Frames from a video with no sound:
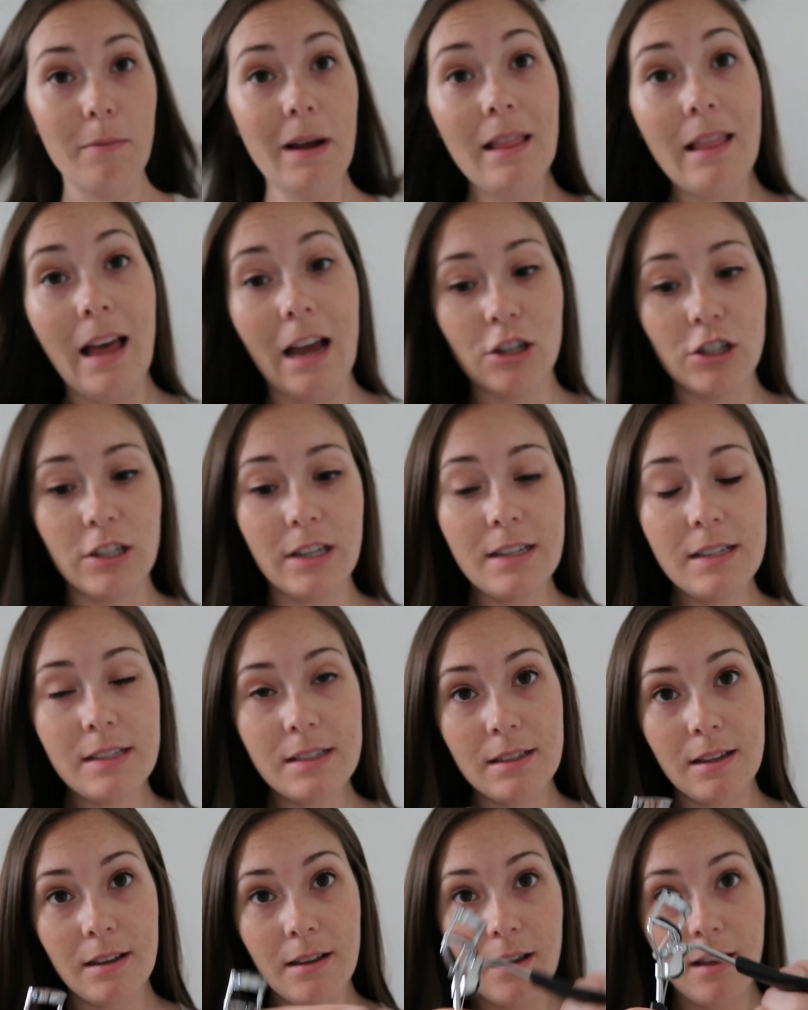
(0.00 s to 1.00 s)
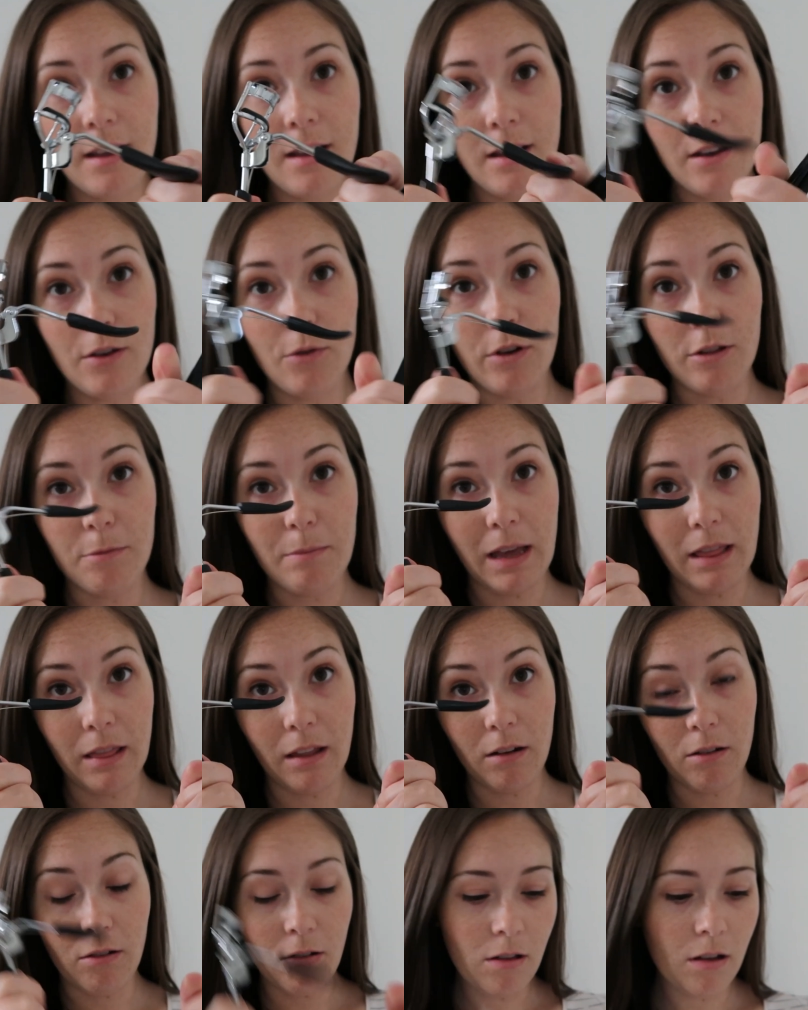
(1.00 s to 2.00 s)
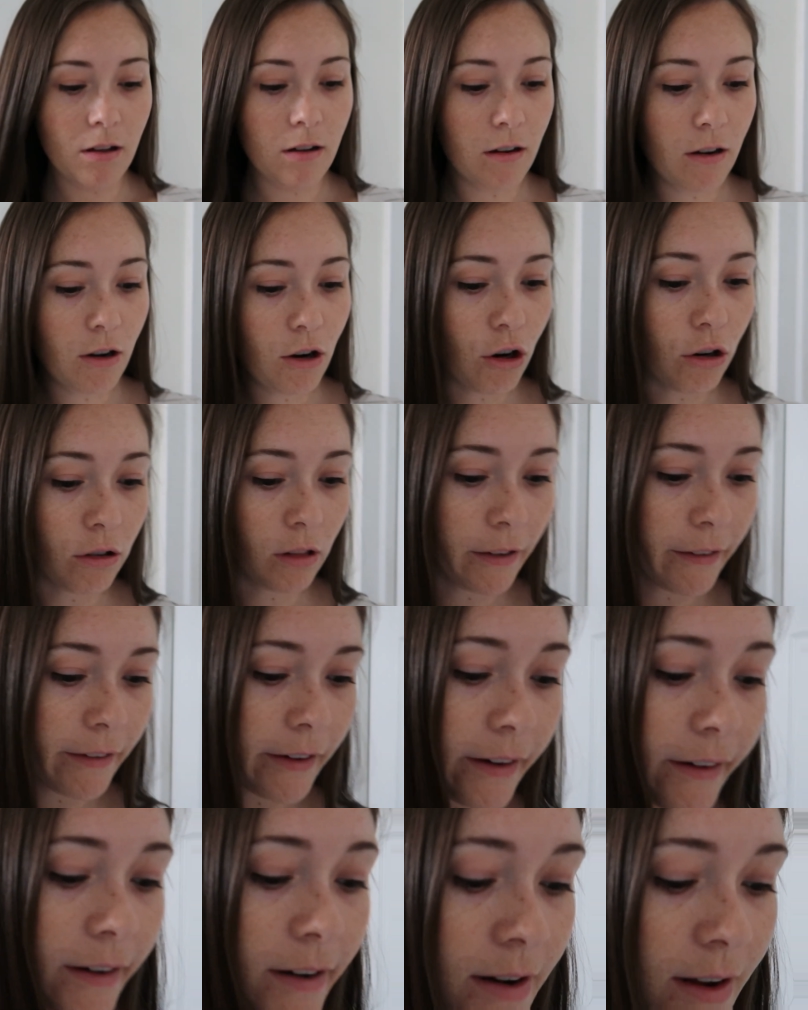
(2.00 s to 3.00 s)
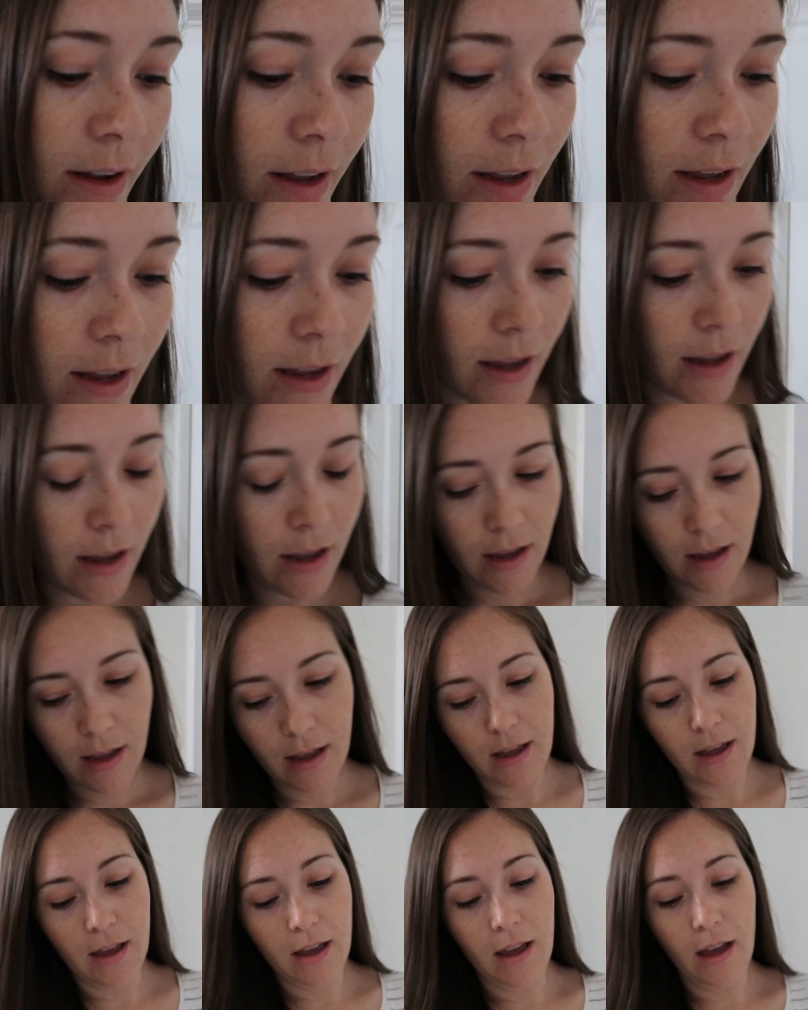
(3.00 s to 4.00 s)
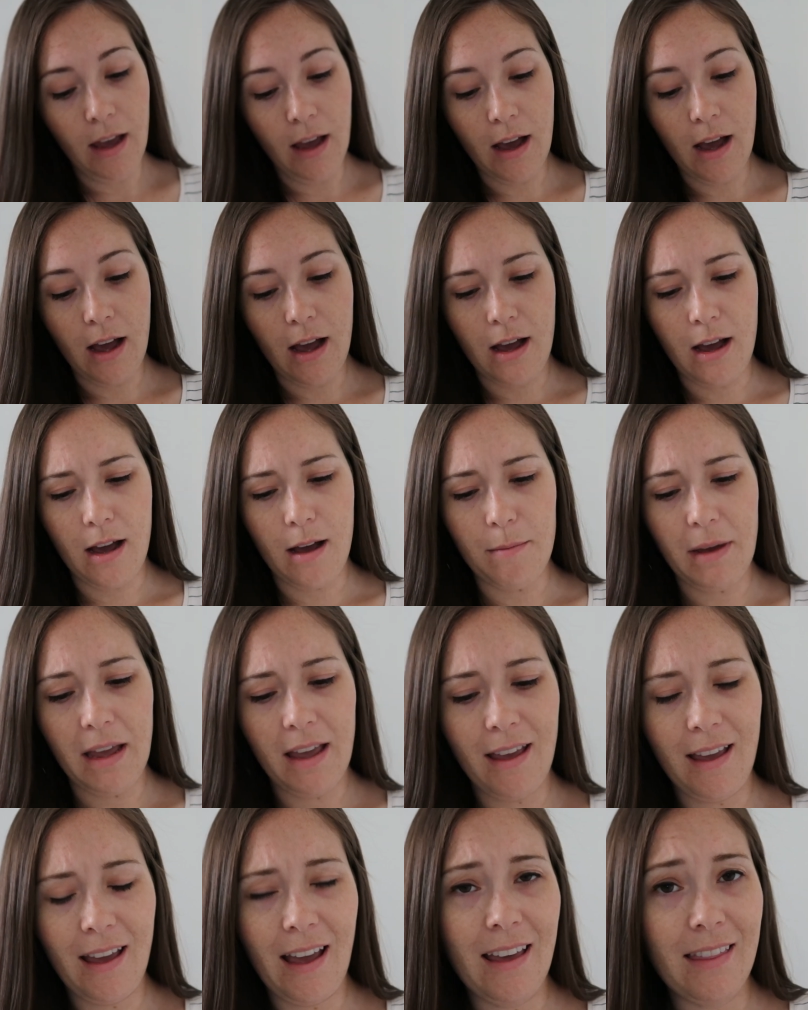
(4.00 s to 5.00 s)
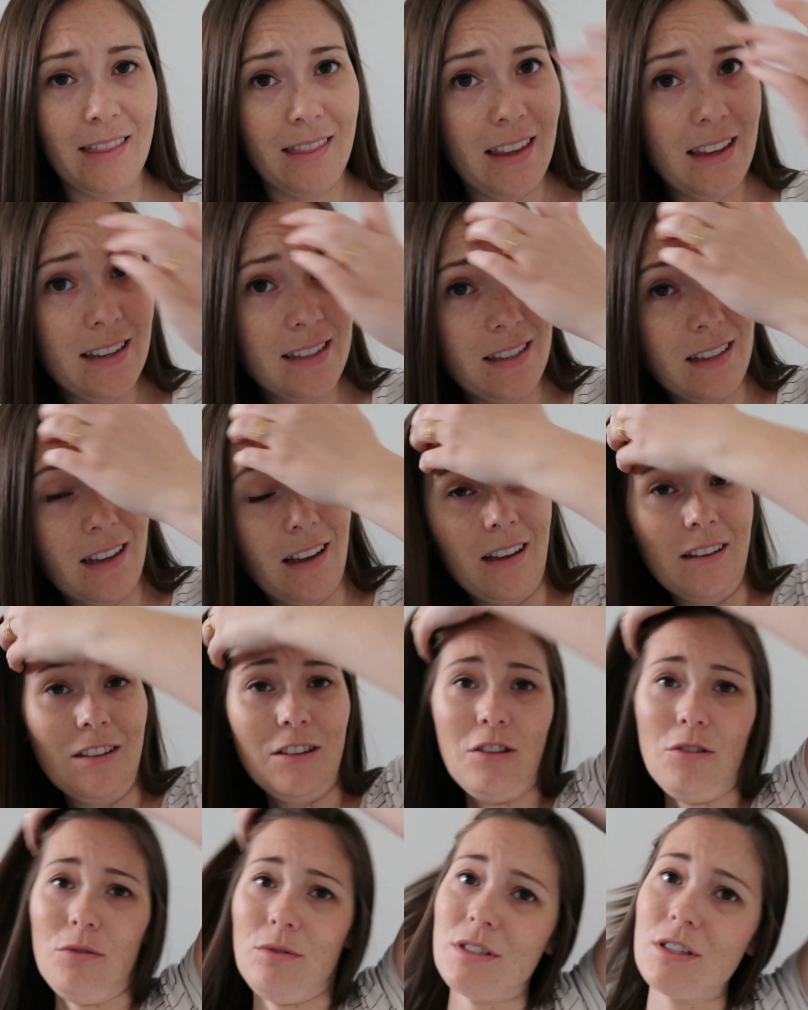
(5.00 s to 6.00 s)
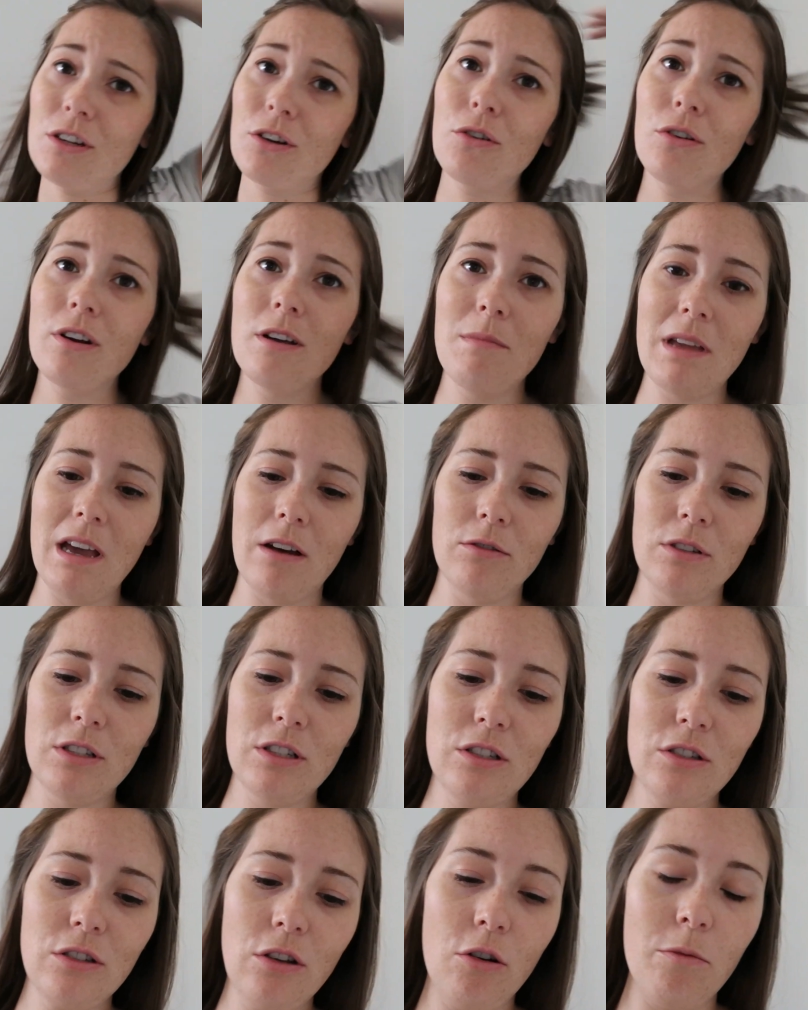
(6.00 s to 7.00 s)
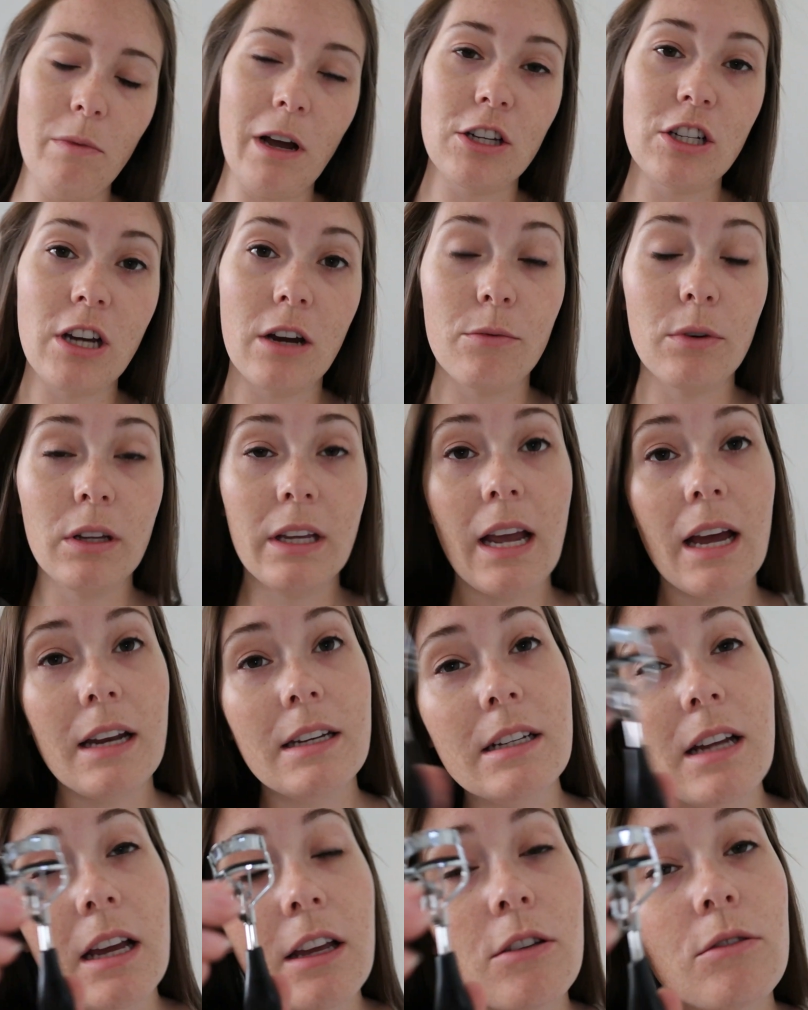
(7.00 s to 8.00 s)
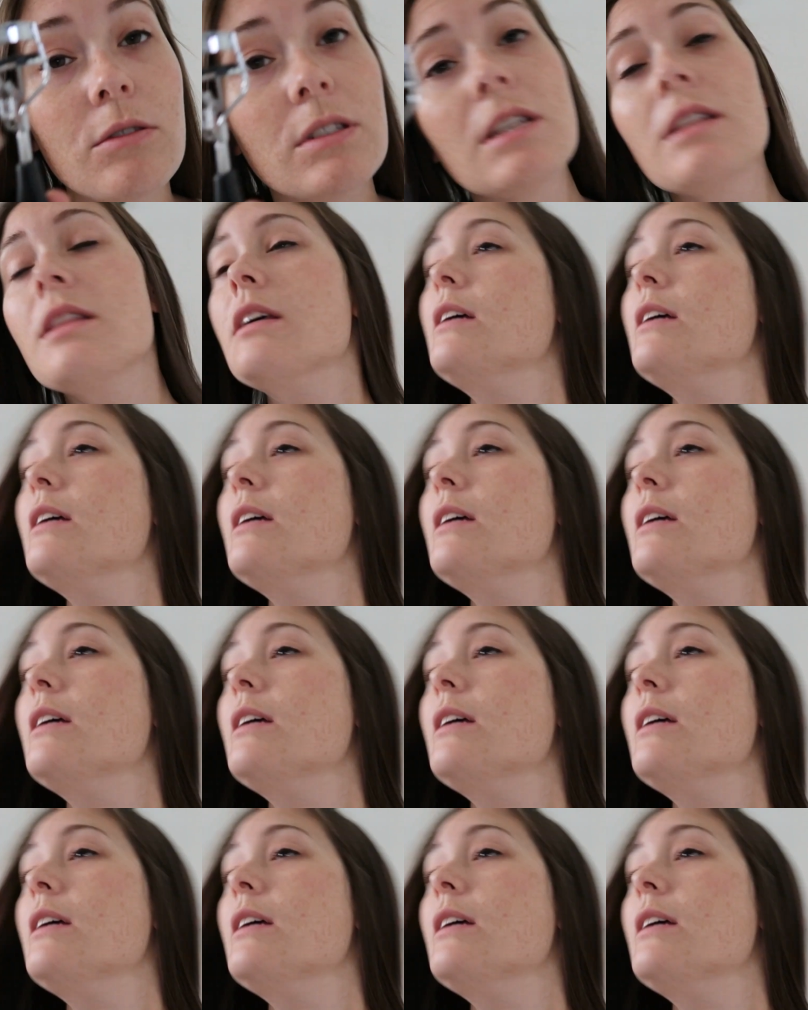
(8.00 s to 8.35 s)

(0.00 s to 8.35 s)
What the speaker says: my lashes with my little curler here, and this used to creep me out so much. I really had to get used to